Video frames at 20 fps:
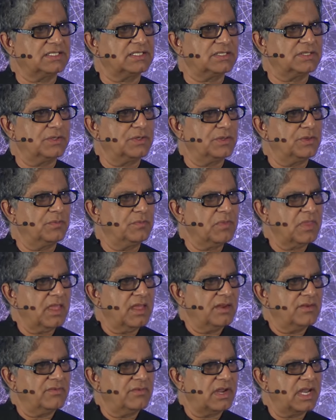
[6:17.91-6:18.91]
So
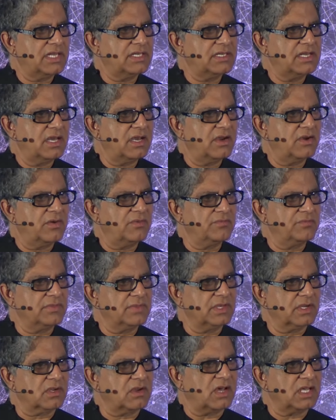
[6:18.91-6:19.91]
right now,
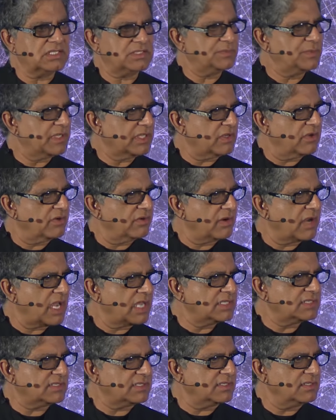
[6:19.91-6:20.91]
the cosmic
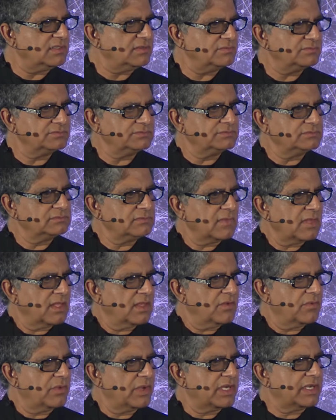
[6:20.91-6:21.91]
horizon,
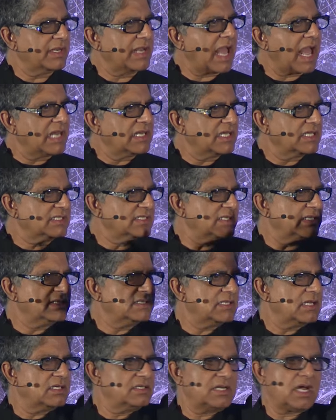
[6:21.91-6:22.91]
where galaxies
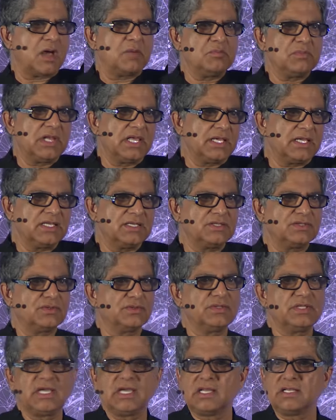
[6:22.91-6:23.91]
are tumbling into
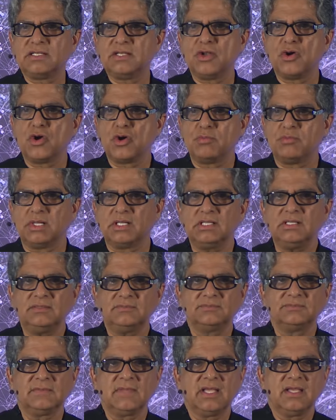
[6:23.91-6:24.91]
the unknowable,
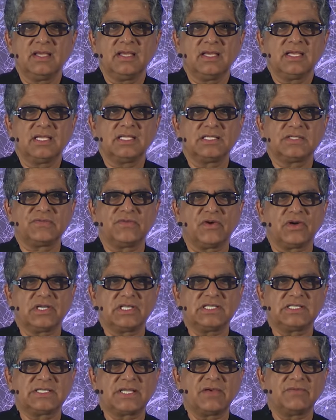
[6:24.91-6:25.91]
is
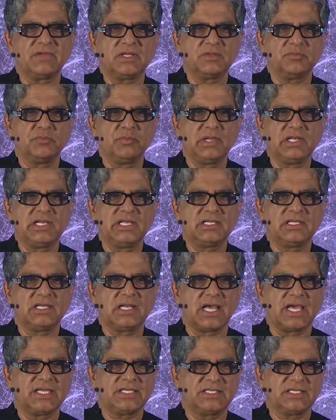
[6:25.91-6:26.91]
47 billion
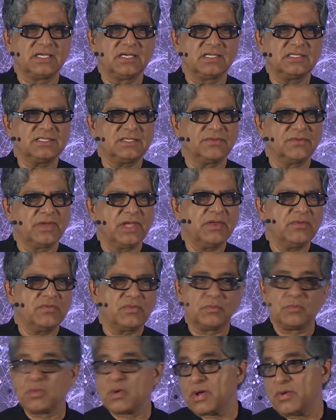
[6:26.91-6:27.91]
light years away
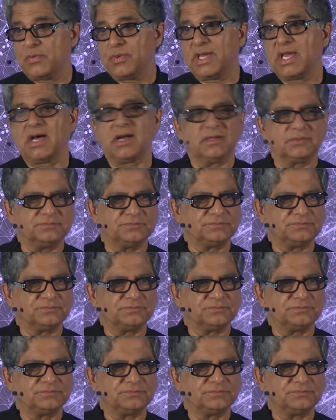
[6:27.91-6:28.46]
from where we are.